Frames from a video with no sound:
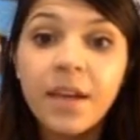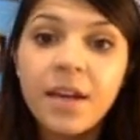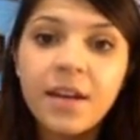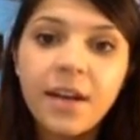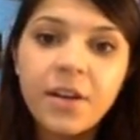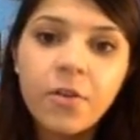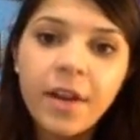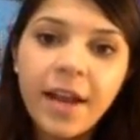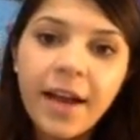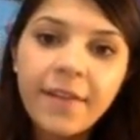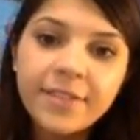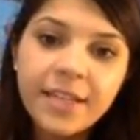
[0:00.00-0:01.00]
And I know that I
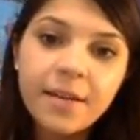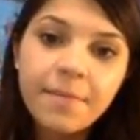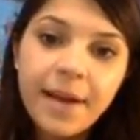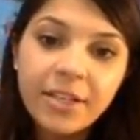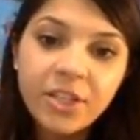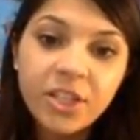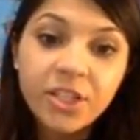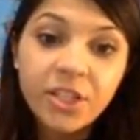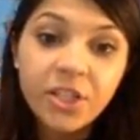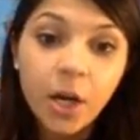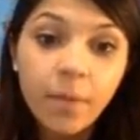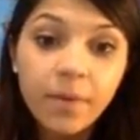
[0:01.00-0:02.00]
have to get a matching
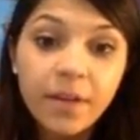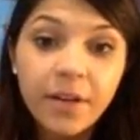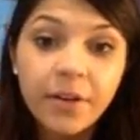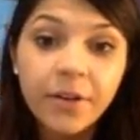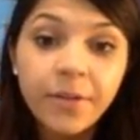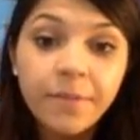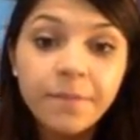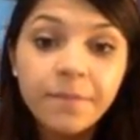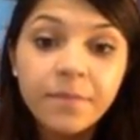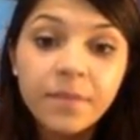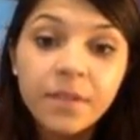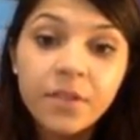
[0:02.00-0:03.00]
denominator.
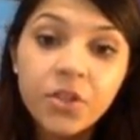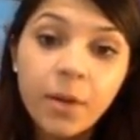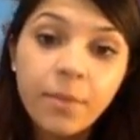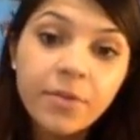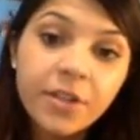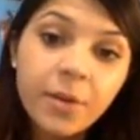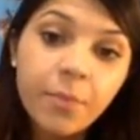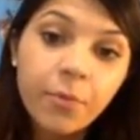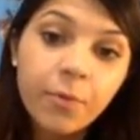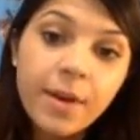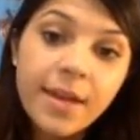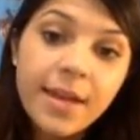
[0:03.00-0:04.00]
And so I'm just going to
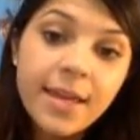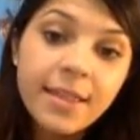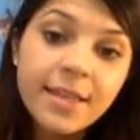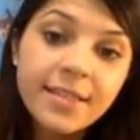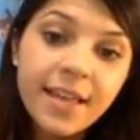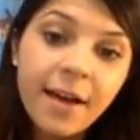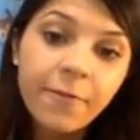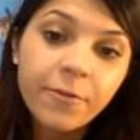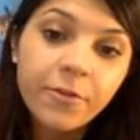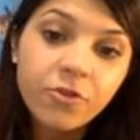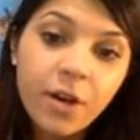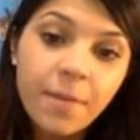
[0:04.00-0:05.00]
bring this half
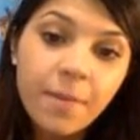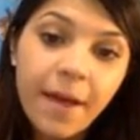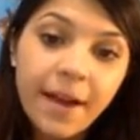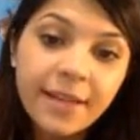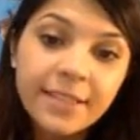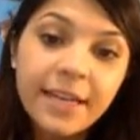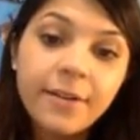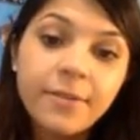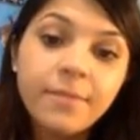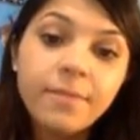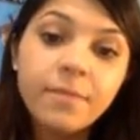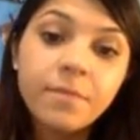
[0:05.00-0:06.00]
straight back
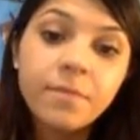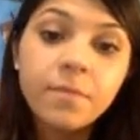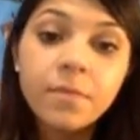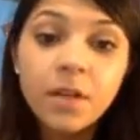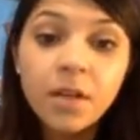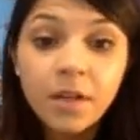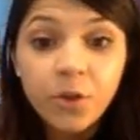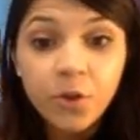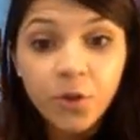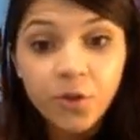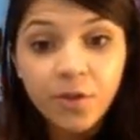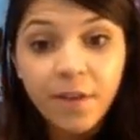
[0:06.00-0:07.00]
down.
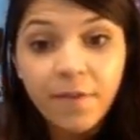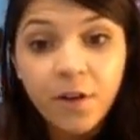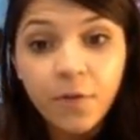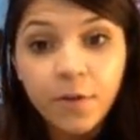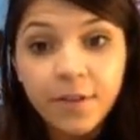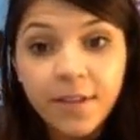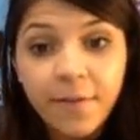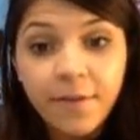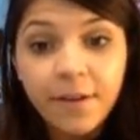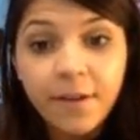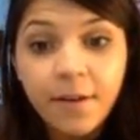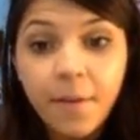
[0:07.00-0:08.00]
So 7 over
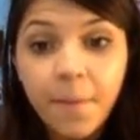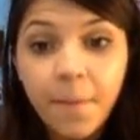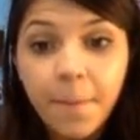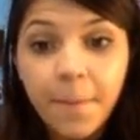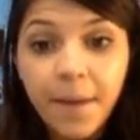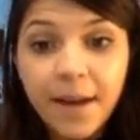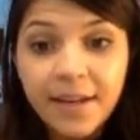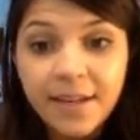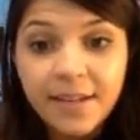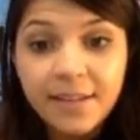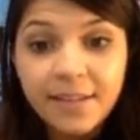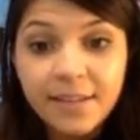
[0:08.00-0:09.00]
7
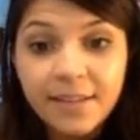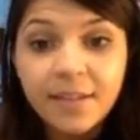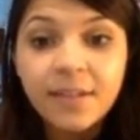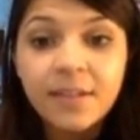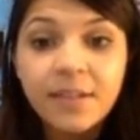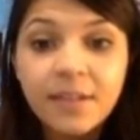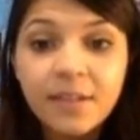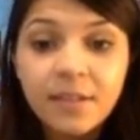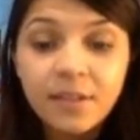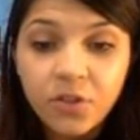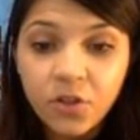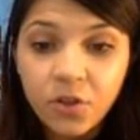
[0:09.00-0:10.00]
minus
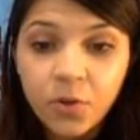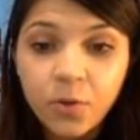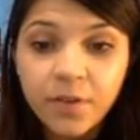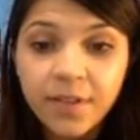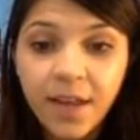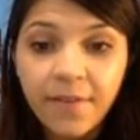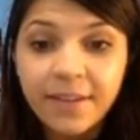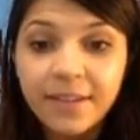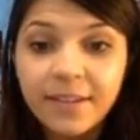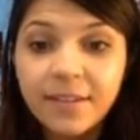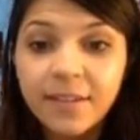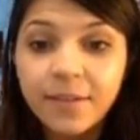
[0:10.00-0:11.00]

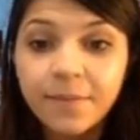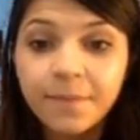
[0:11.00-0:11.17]
2/7.